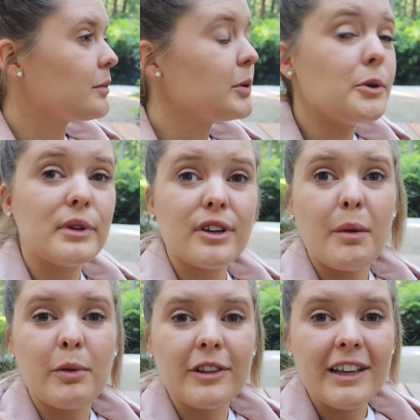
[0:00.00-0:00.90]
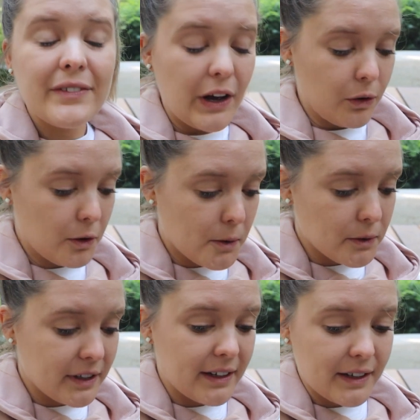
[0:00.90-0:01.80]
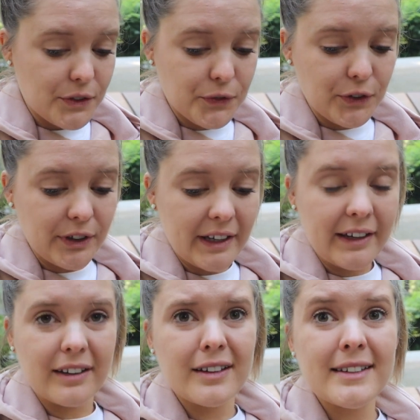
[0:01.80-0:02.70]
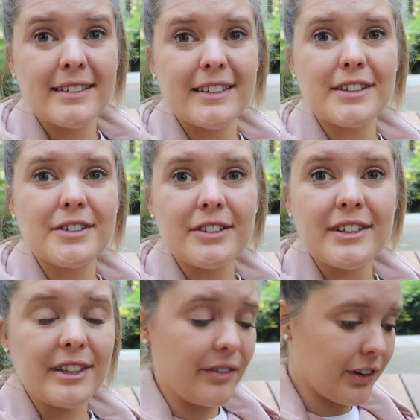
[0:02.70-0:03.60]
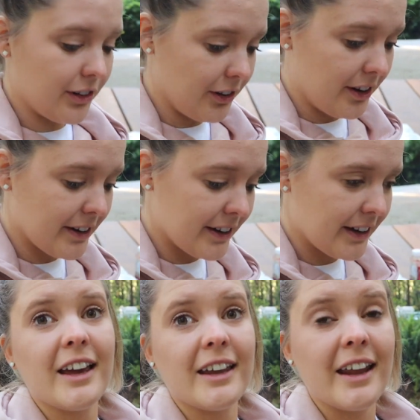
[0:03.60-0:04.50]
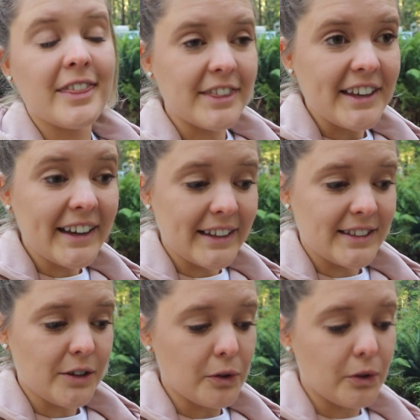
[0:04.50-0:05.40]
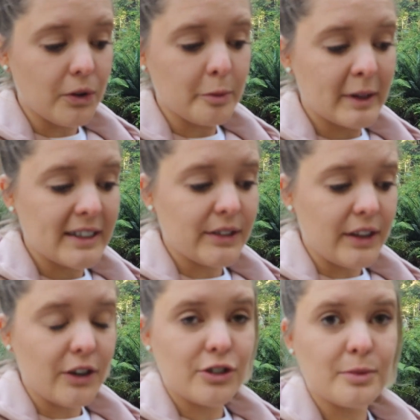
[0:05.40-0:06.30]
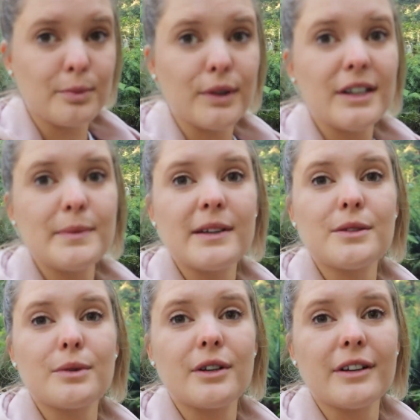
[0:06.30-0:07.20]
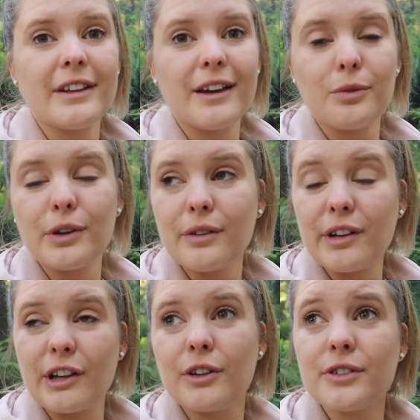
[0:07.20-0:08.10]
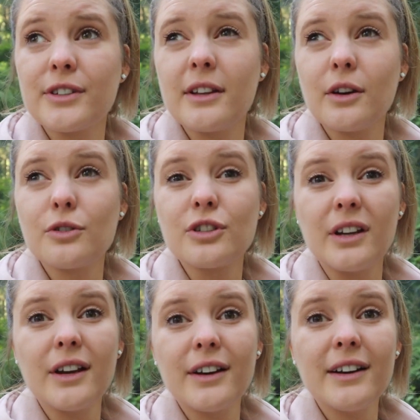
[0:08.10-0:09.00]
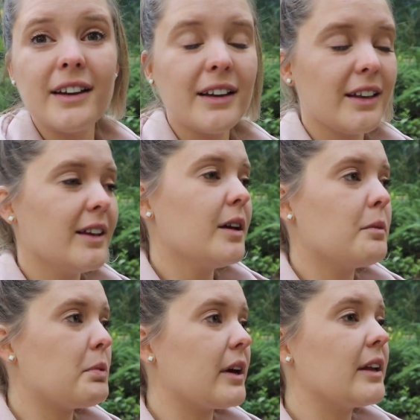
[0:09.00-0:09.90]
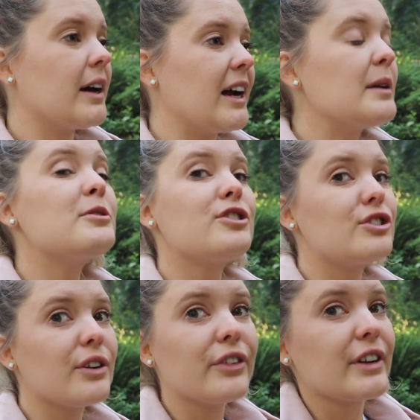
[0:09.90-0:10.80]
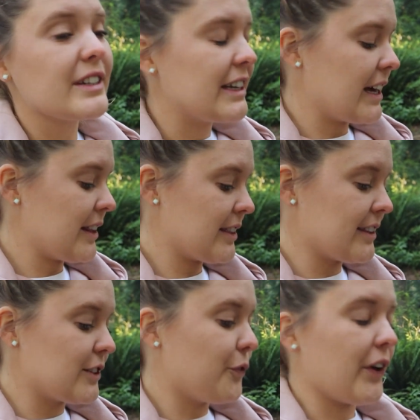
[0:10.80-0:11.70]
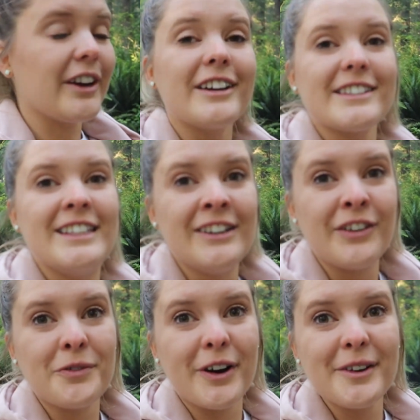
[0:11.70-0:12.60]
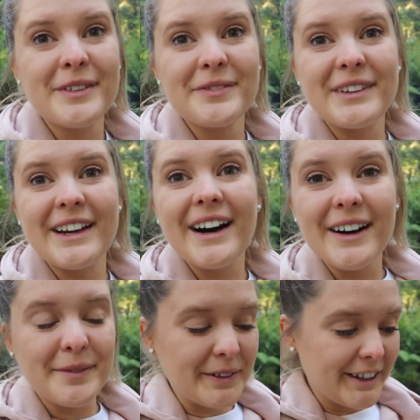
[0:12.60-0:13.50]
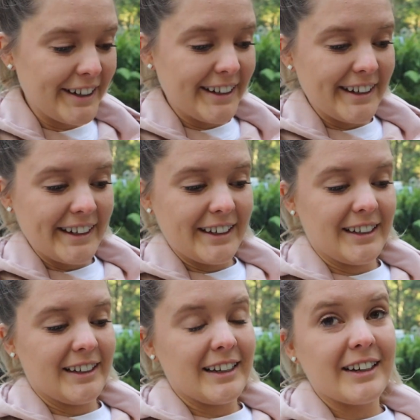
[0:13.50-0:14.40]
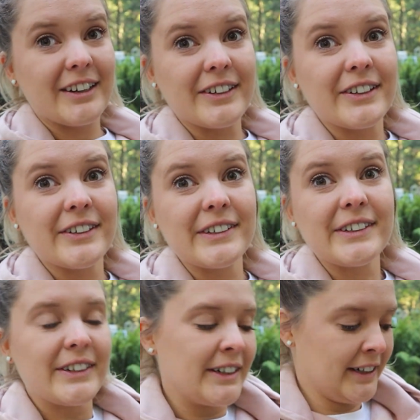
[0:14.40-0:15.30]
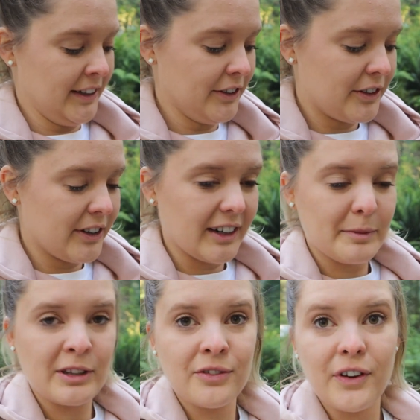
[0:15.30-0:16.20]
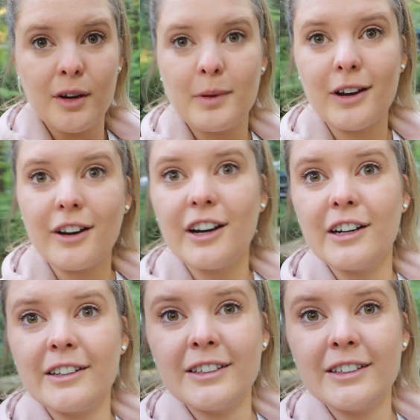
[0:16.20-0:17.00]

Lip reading: You would not believe how cold it is for like 6:30, 7 o'clock. And I think it's so cold because of the ocean breeze, because we're like really close to the ocean here. But I'm shivering to death. This fire isn't even warming me up. Oh, Luke, you gotta make the fire bigger.